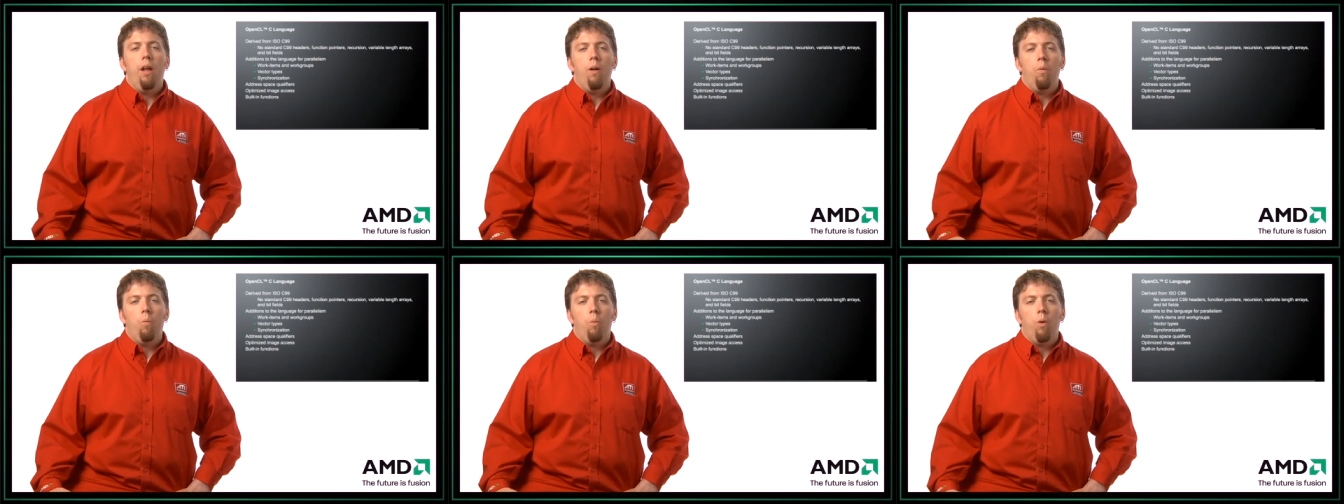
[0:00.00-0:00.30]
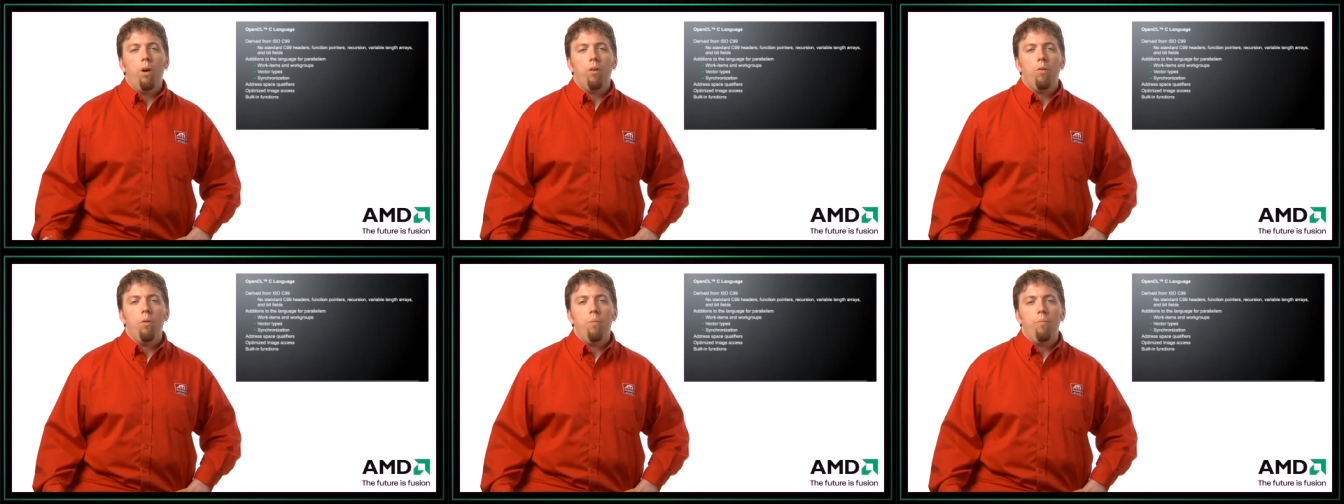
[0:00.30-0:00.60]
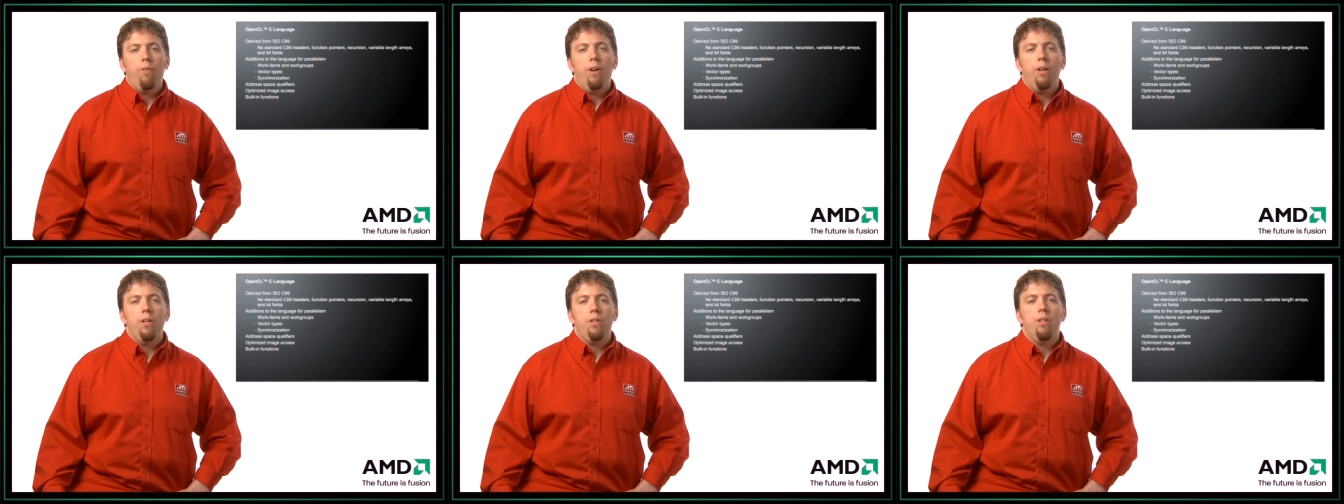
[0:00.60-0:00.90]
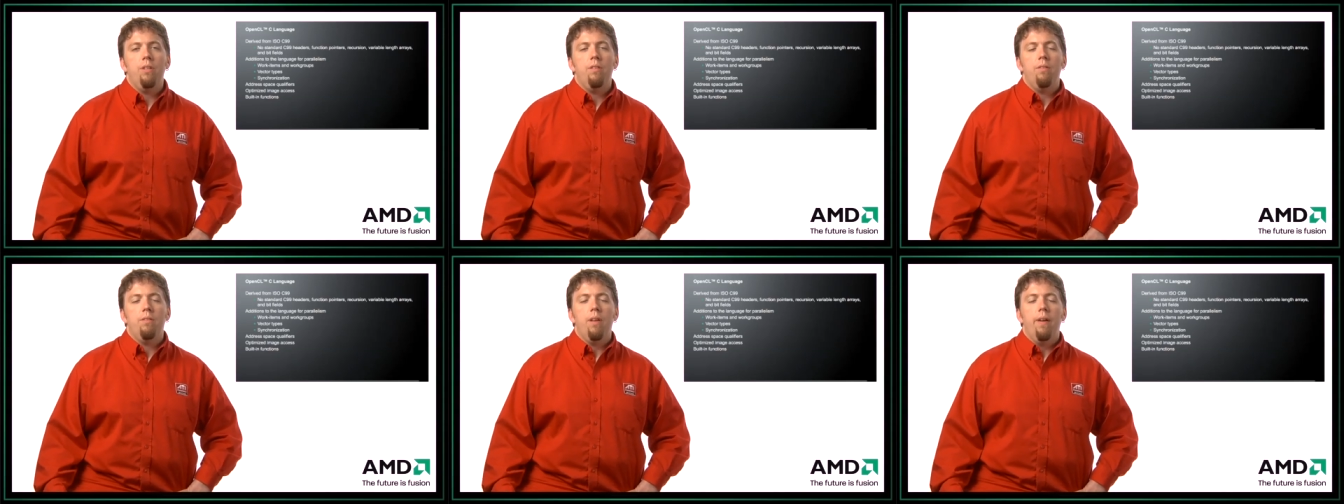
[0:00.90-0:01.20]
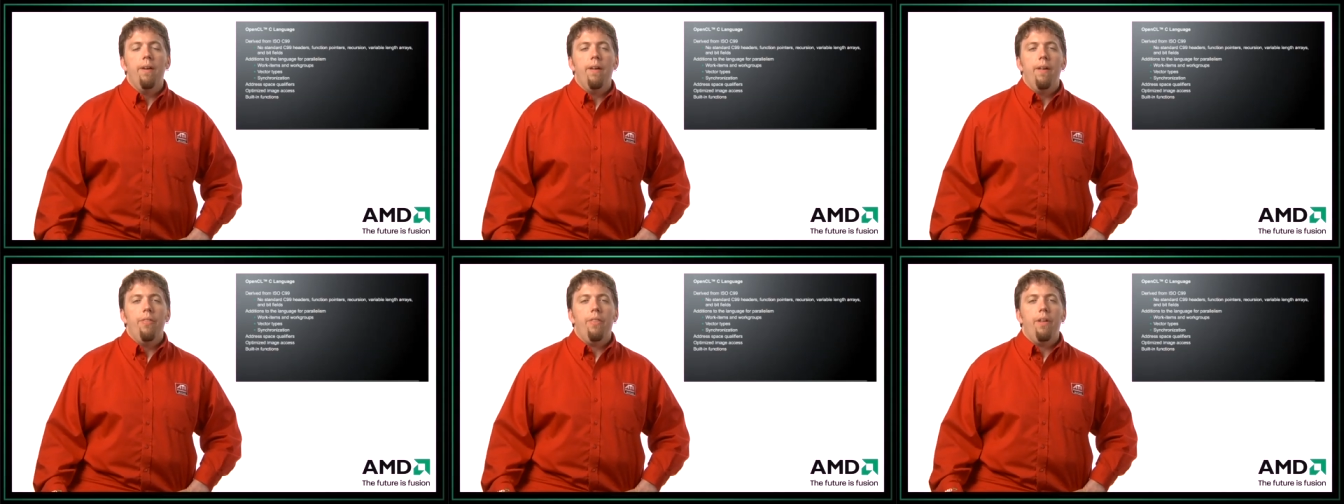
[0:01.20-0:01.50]
and work group functions
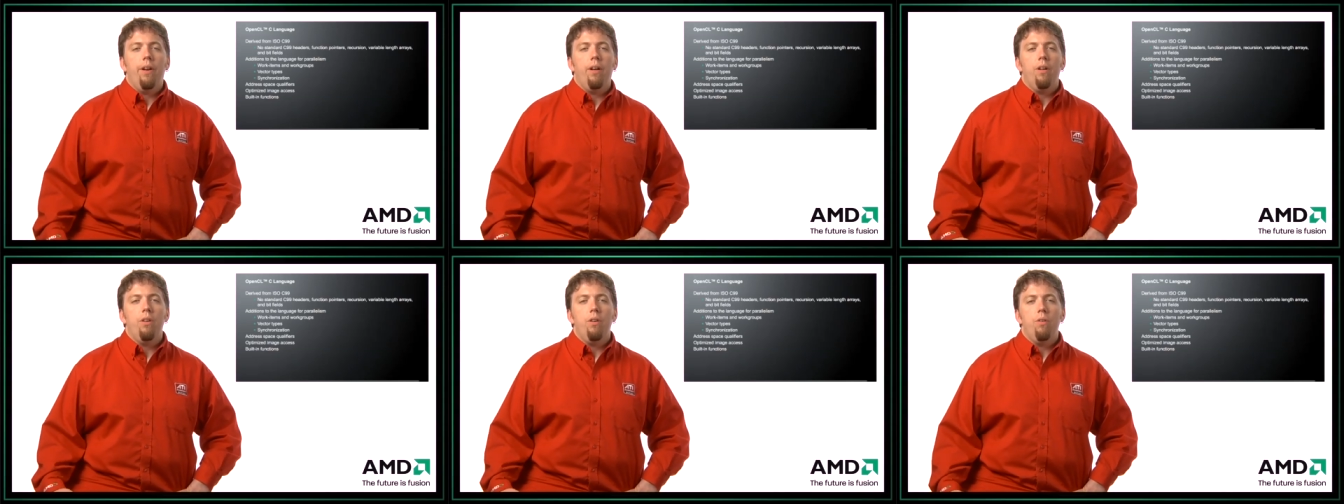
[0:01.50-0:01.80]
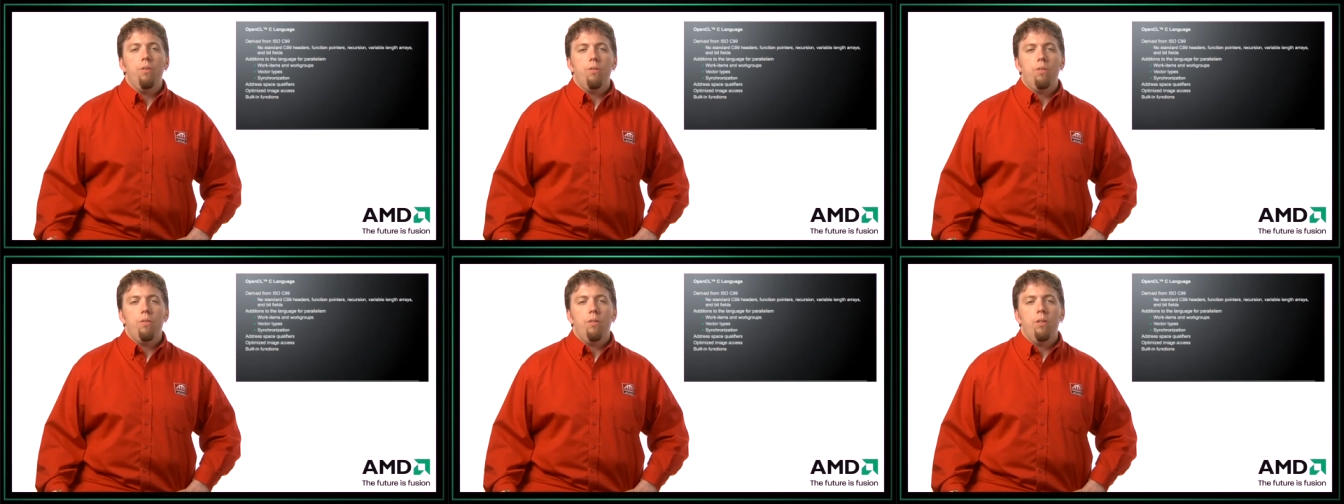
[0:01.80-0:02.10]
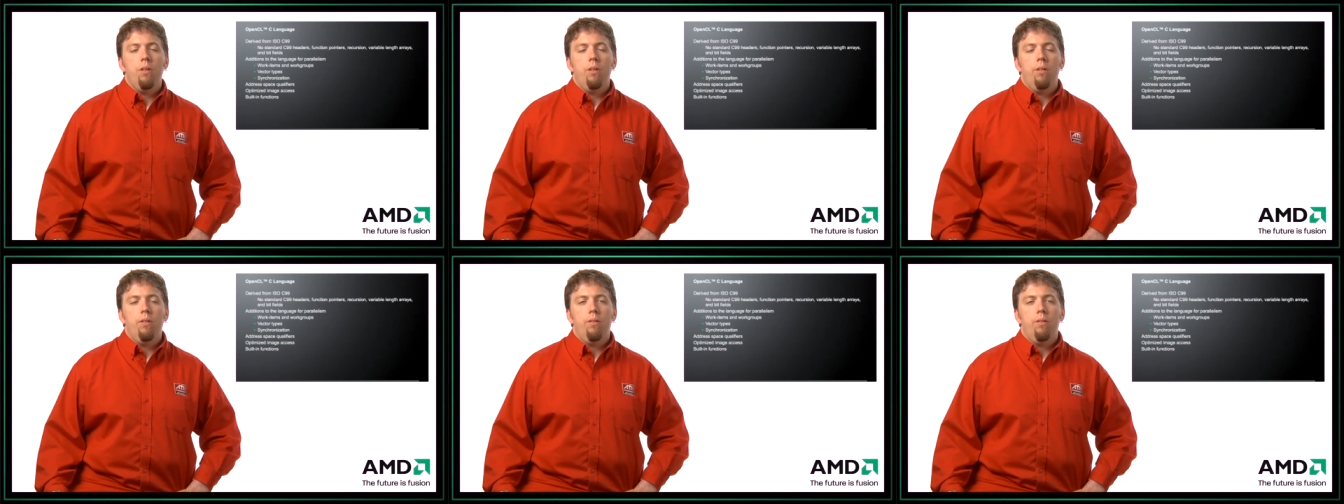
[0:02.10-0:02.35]
that are used to,